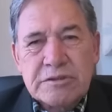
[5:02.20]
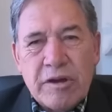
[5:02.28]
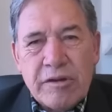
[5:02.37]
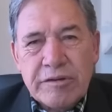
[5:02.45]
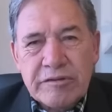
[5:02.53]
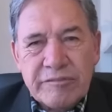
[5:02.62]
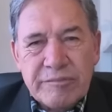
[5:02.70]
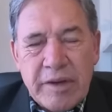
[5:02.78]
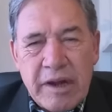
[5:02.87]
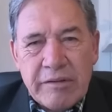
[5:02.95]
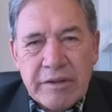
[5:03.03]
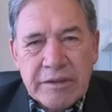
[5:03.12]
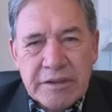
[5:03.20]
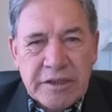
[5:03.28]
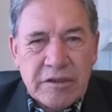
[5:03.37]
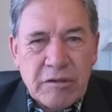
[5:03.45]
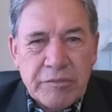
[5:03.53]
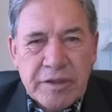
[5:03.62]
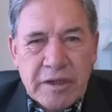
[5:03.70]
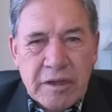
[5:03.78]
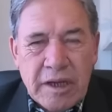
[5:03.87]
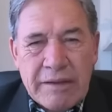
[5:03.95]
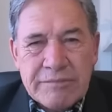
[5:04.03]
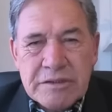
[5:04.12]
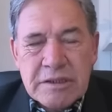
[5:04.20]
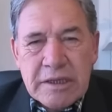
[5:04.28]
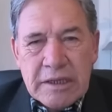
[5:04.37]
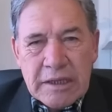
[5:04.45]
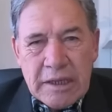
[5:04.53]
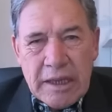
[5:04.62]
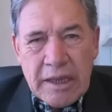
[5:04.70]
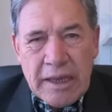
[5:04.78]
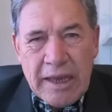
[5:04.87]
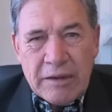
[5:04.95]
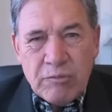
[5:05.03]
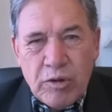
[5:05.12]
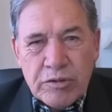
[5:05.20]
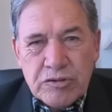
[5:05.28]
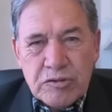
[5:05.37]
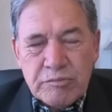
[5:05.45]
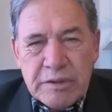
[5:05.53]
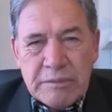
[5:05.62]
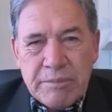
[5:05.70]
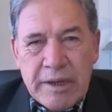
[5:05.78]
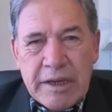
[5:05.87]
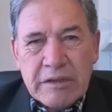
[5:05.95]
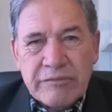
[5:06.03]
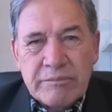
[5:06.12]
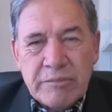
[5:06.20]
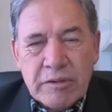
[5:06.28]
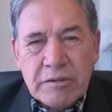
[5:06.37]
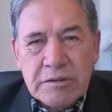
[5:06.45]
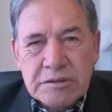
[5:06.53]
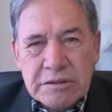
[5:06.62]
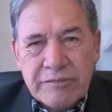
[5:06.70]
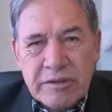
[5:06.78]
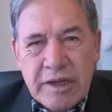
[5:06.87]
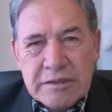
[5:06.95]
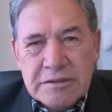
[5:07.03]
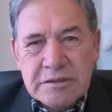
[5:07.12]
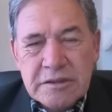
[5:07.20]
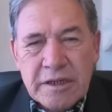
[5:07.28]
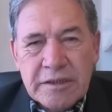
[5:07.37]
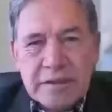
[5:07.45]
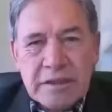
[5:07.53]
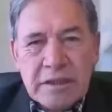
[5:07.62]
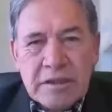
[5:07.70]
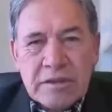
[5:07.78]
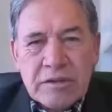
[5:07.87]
majority of Maori are getting on with their lives and want to be part of a model civilized society